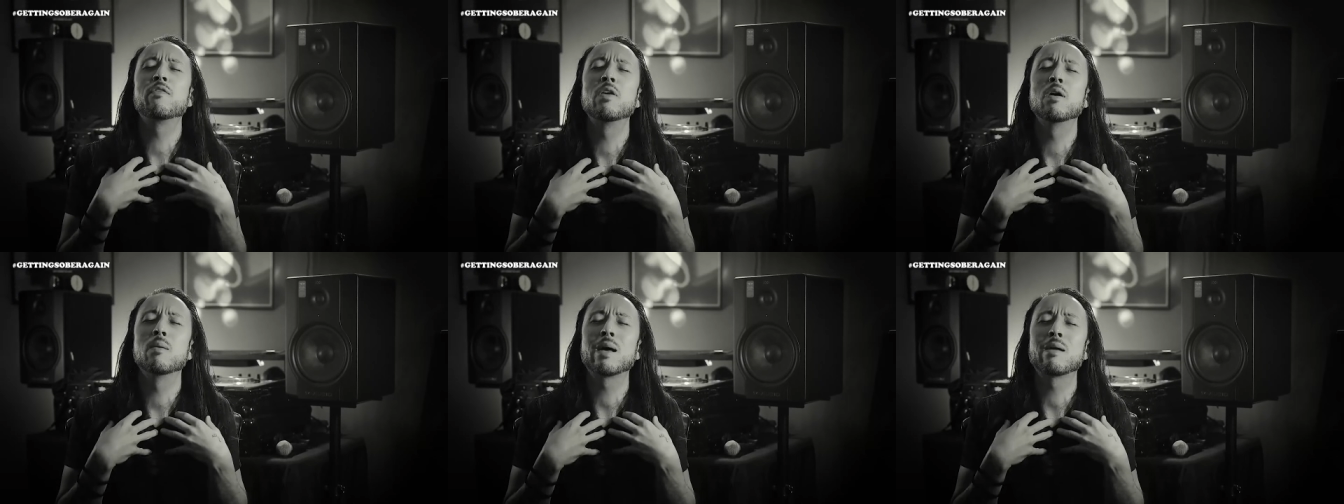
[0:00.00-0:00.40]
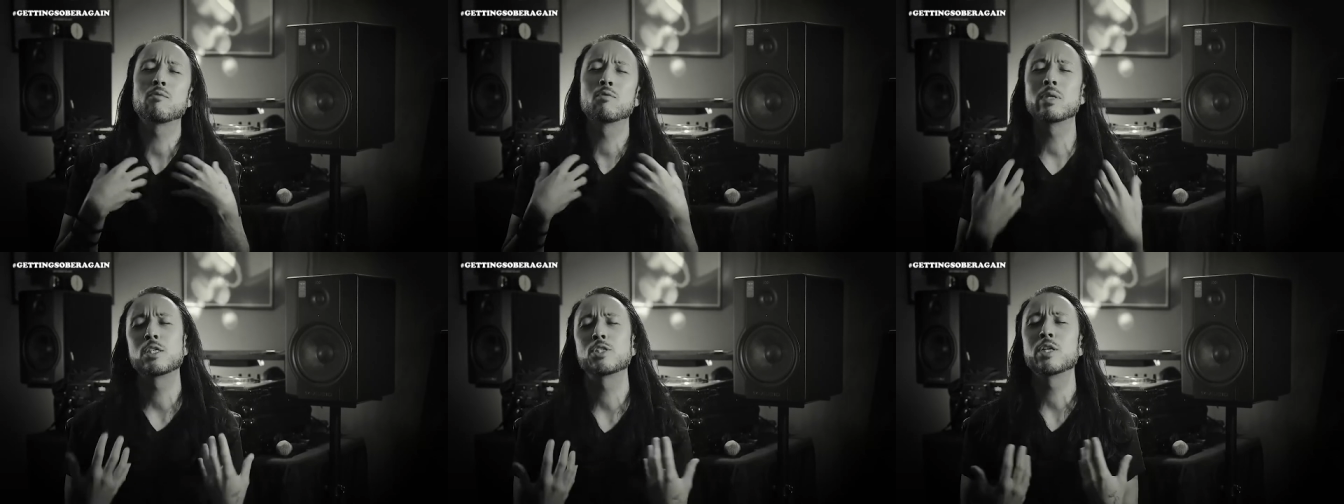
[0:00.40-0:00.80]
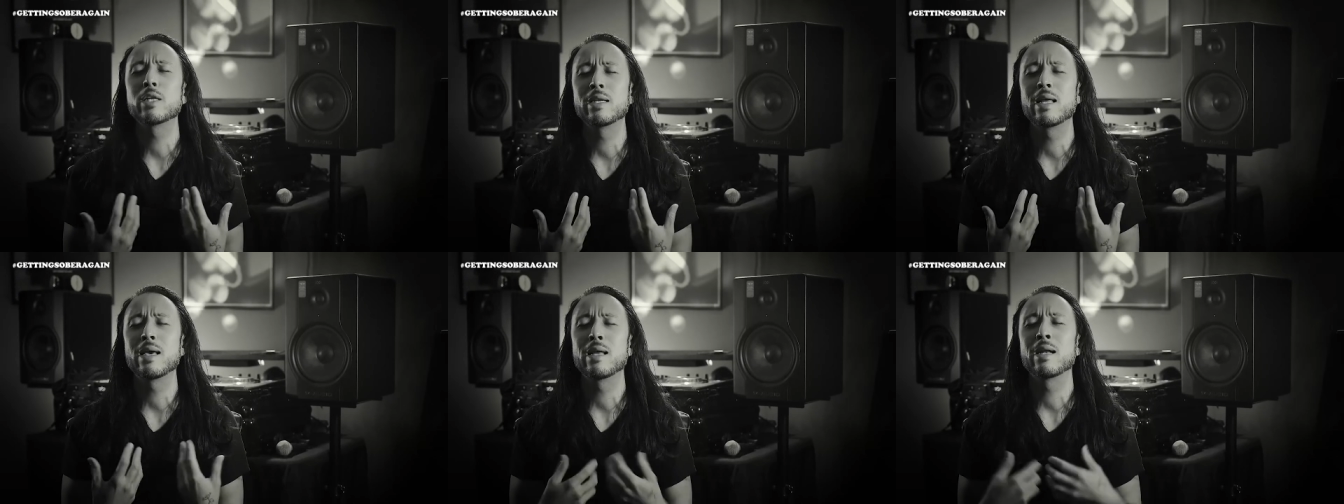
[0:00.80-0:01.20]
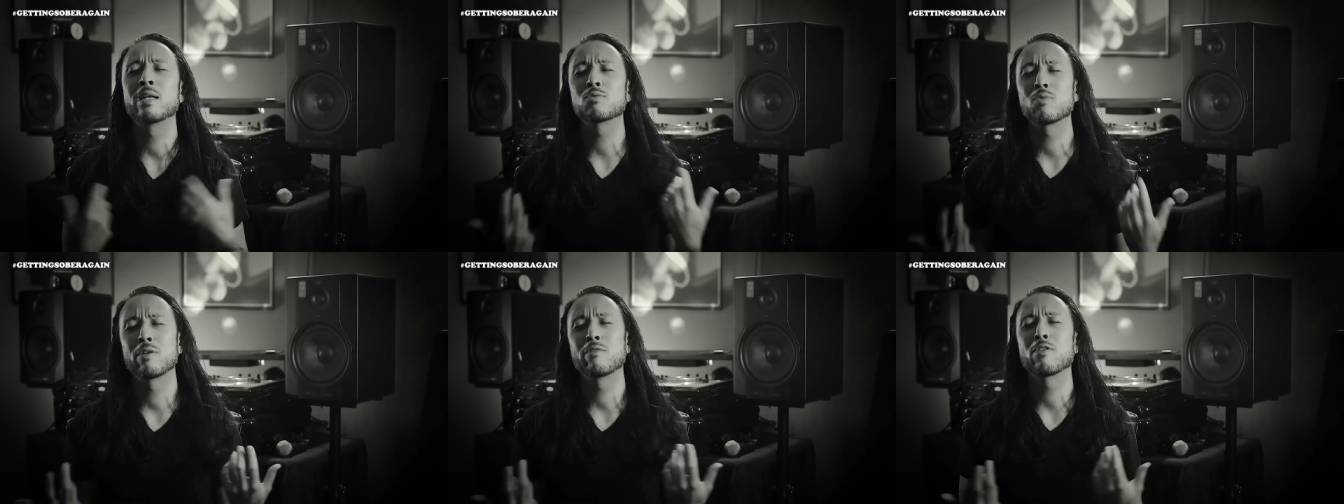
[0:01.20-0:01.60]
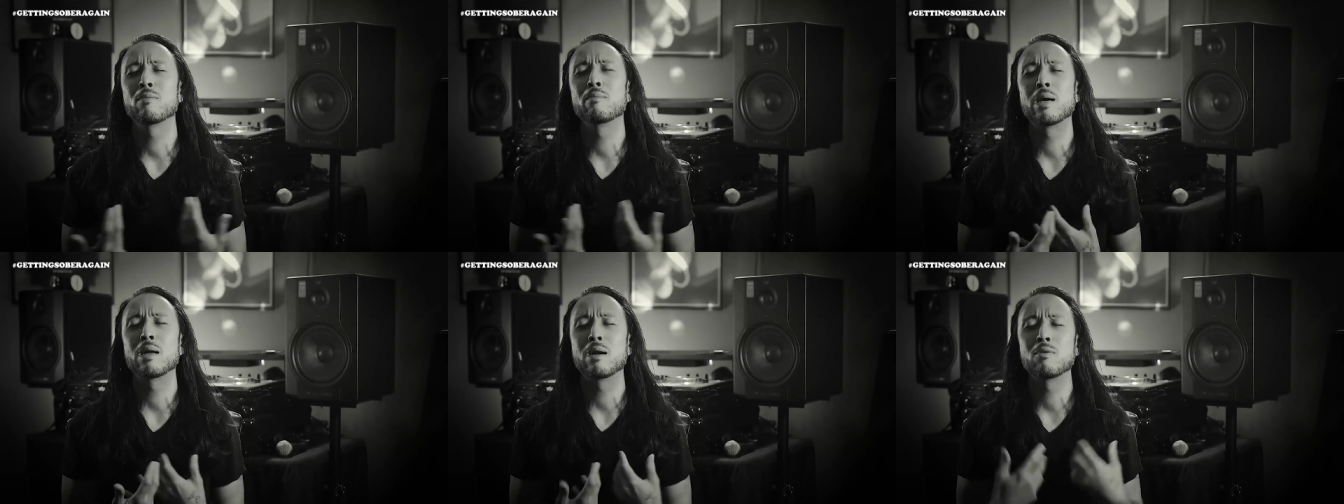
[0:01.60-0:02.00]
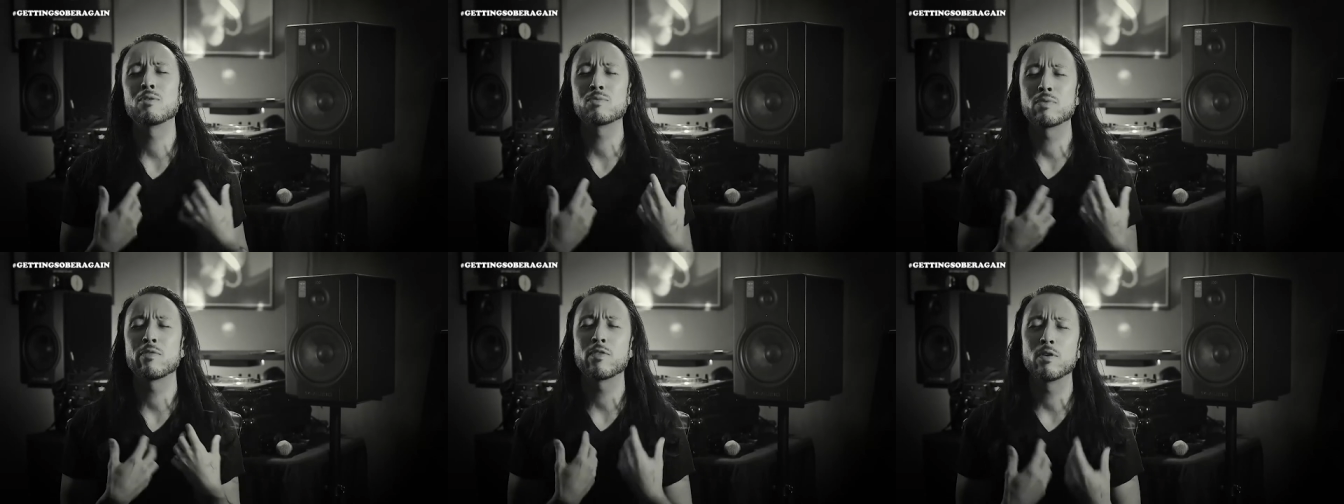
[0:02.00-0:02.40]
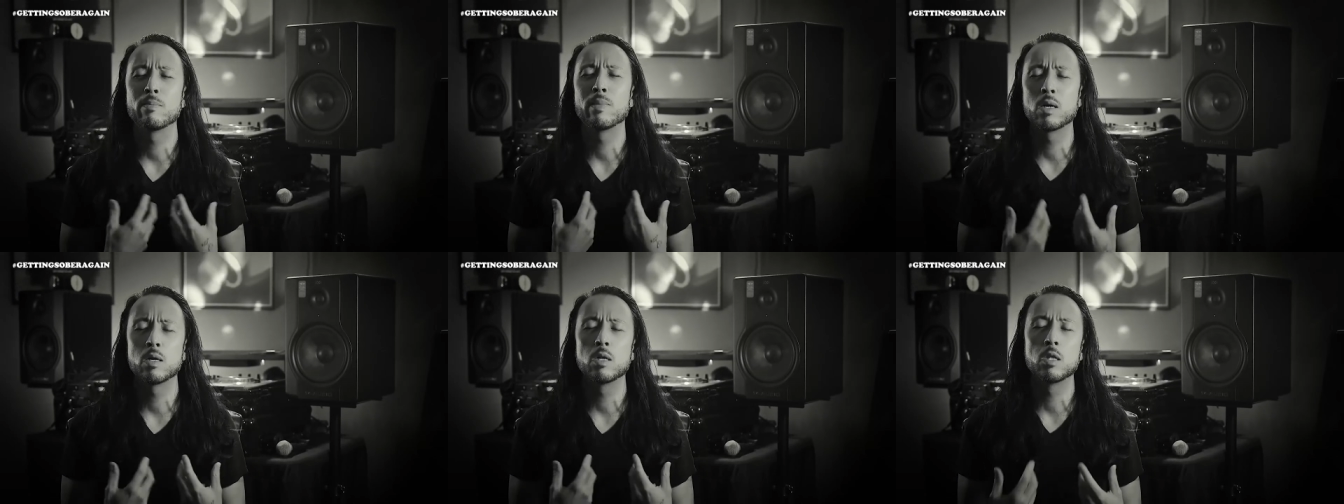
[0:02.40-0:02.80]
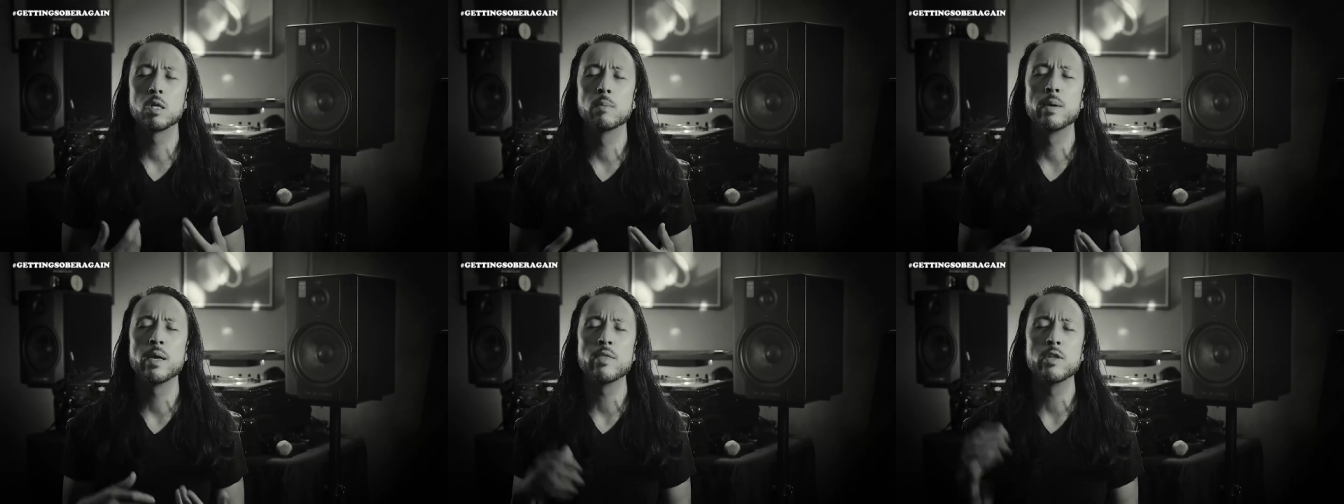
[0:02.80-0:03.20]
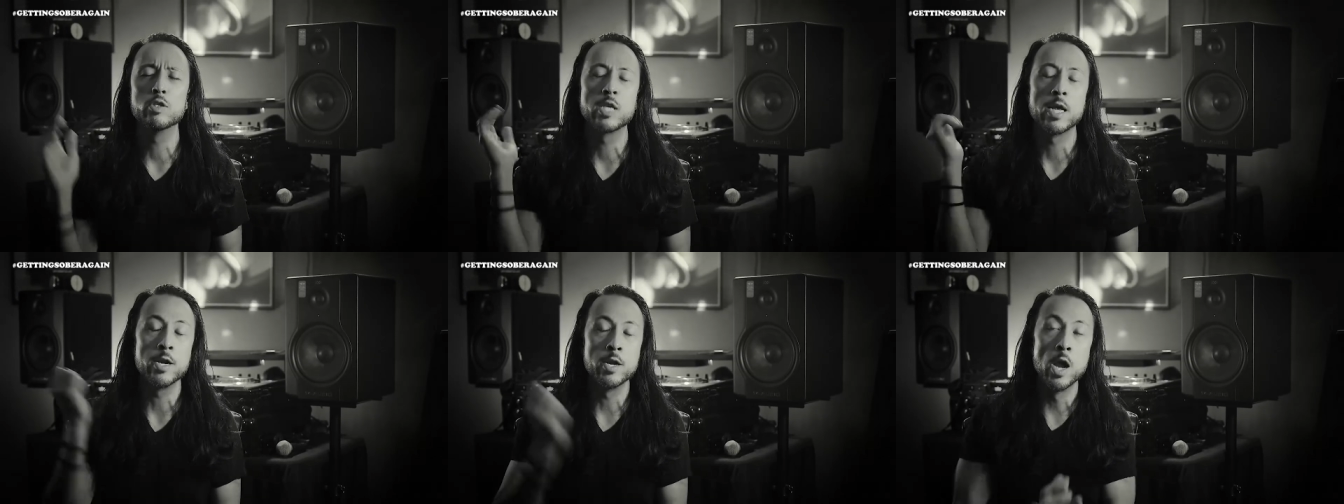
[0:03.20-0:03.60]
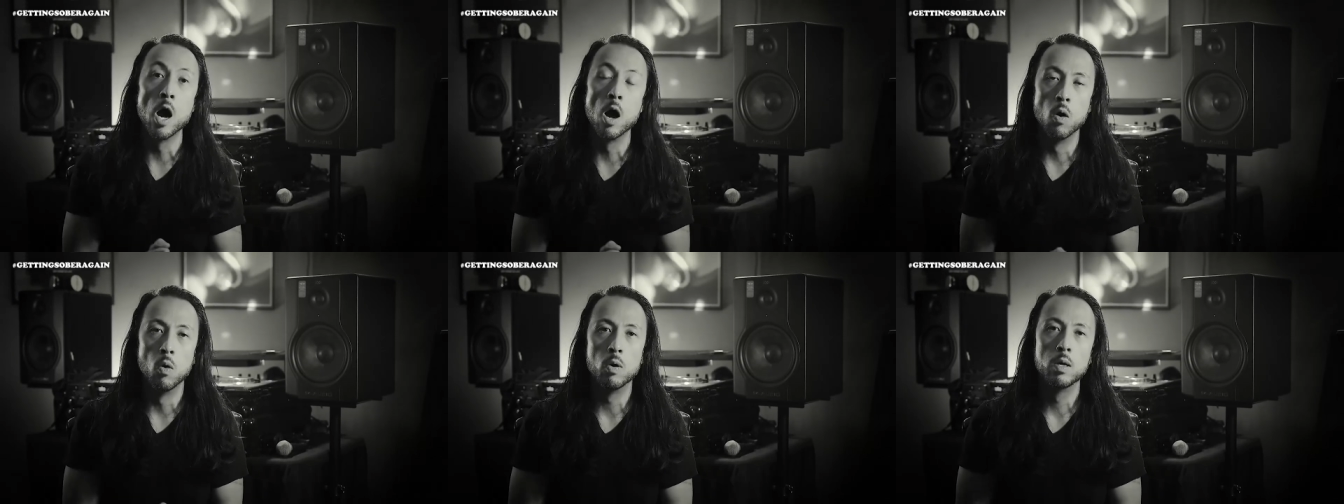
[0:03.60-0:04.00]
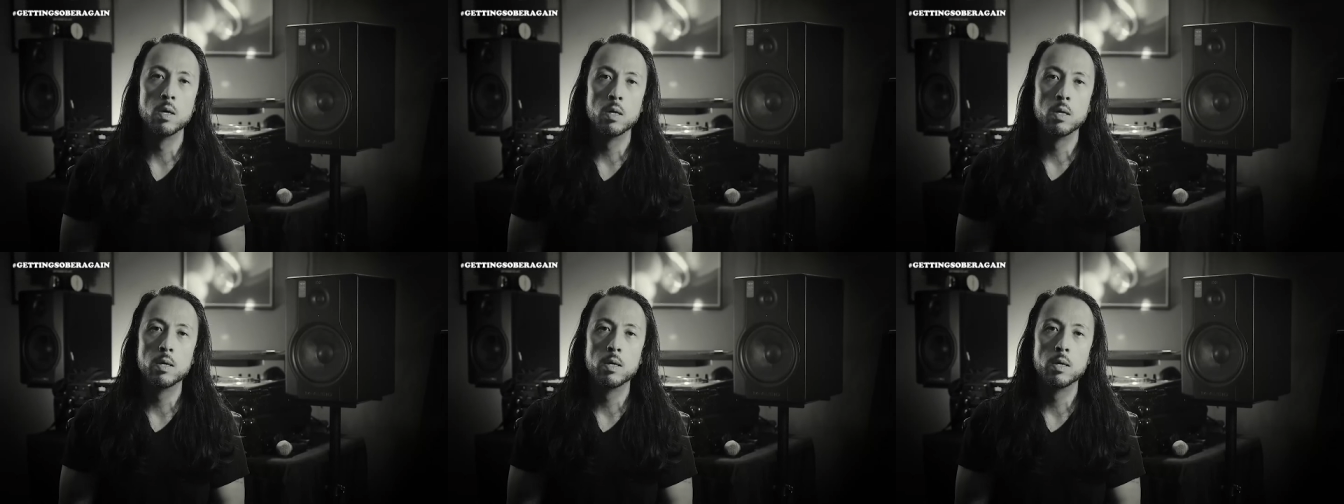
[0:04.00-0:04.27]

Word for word: feel I a really shitty day and I just wanna feel better. I wanna feel better a little bit. And you say no.